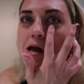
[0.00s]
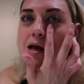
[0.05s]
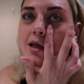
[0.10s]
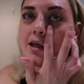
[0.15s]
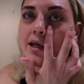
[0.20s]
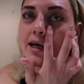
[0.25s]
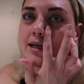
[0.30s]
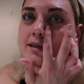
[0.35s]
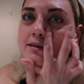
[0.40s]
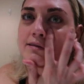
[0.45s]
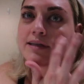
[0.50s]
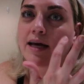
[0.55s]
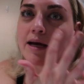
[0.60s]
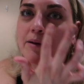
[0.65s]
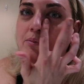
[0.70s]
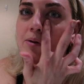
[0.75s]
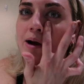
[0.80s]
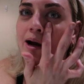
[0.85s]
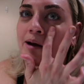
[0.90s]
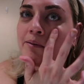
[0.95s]
clean
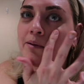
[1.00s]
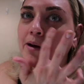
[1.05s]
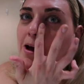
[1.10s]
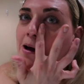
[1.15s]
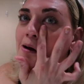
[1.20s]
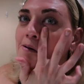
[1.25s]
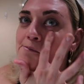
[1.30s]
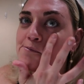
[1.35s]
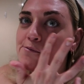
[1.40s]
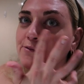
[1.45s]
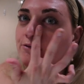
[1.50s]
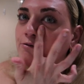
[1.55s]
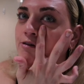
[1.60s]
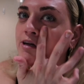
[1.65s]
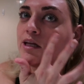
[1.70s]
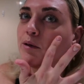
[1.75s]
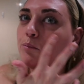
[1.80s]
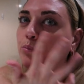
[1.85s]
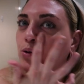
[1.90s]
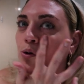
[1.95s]
slate primer,
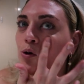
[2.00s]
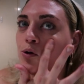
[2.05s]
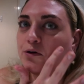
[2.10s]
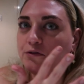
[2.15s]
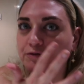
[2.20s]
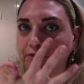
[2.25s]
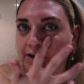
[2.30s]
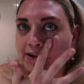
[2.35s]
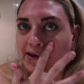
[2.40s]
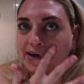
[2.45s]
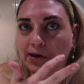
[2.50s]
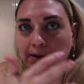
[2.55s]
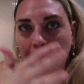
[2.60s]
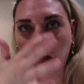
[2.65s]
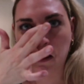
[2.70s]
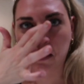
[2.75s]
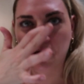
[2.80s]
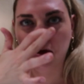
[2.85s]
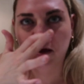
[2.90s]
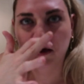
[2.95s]
really pore
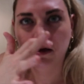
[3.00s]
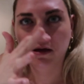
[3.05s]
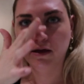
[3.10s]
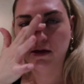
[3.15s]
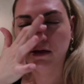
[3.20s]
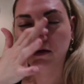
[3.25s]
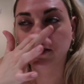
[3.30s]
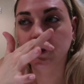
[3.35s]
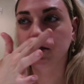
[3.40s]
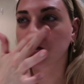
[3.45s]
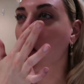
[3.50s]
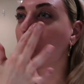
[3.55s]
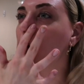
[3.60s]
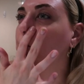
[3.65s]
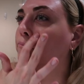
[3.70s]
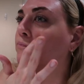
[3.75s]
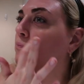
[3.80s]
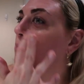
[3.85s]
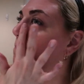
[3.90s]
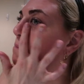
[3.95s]
filling,
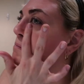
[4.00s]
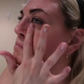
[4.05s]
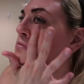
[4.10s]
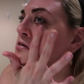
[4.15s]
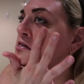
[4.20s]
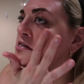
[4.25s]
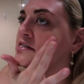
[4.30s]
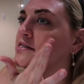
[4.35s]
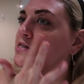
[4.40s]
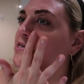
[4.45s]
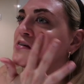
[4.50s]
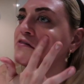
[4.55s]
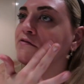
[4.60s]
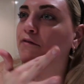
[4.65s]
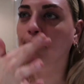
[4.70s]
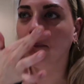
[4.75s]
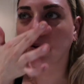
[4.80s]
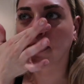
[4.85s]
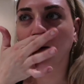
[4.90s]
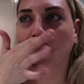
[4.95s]
so just to give
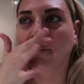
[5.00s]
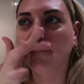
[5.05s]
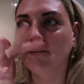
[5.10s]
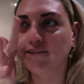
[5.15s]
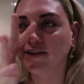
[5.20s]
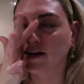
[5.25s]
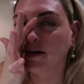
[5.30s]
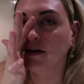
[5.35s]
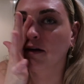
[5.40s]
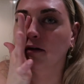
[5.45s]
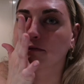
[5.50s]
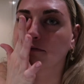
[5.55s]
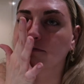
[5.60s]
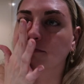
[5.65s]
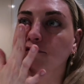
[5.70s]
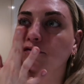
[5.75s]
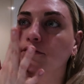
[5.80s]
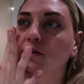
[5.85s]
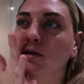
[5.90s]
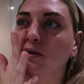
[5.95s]
a bit of a
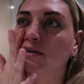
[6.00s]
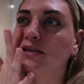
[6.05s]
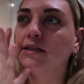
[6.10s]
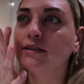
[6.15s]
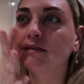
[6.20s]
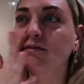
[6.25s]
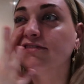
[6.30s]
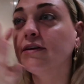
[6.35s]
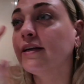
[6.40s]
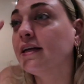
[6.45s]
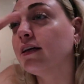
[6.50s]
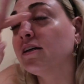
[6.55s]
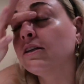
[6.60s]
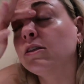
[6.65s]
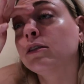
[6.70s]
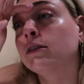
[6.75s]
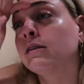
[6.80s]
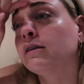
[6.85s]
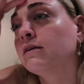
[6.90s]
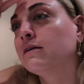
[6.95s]
flawless
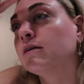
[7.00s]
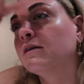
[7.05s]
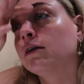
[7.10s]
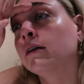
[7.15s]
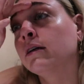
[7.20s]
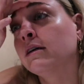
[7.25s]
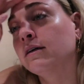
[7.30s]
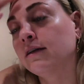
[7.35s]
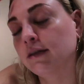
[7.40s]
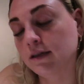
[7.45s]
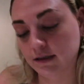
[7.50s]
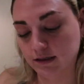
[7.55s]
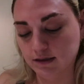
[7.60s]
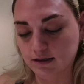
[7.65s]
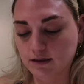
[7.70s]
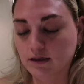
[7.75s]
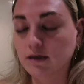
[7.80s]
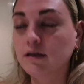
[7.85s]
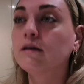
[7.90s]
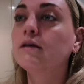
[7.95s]
finish.
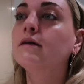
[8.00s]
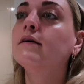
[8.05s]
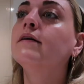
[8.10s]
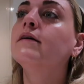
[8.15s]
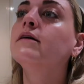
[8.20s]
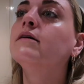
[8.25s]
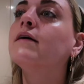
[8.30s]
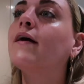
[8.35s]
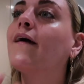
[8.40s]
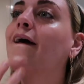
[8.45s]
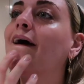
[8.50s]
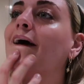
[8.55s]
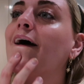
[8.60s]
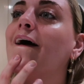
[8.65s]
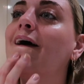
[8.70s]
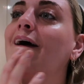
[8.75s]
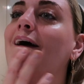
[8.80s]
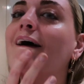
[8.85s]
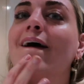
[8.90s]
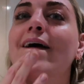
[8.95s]
And
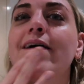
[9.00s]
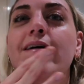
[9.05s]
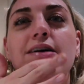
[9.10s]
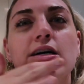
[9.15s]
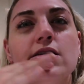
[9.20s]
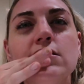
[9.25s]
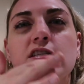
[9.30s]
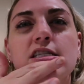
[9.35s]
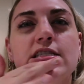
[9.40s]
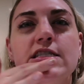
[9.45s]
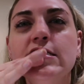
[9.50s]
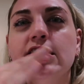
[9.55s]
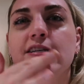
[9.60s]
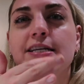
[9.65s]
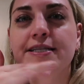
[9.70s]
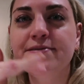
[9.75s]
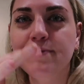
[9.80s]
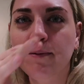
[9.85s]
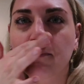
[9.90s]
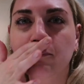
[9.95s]
go on the
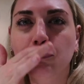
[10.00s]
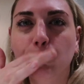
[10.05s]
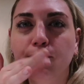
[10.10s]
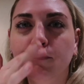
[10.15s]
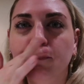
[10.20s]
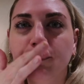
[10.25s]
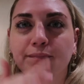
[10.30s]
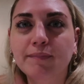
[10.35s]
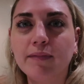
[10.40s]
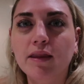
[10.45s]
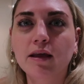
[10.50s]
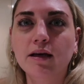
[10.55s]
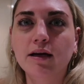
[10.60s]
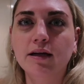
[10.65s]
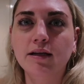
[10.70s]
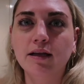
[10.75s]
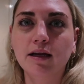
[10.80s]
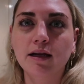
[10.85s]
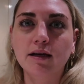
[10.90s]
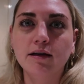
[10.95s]
chin
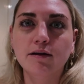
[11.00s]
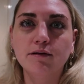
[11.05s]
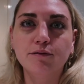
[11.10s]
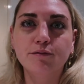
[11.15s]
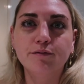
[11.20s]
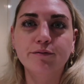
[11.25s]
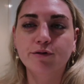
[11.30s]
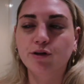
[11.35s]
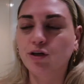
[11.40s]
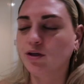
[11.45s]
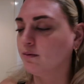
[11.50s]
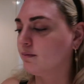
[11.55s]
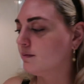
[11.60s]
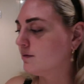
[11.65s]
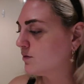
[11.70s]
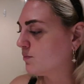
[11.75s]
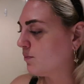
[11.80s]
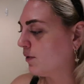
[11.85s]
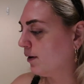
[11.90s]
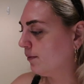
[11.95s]
and then
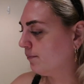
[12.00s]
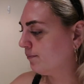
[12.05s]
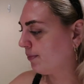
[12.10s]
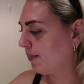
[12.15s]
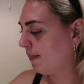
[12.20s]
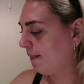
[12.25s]
Cupid's bow.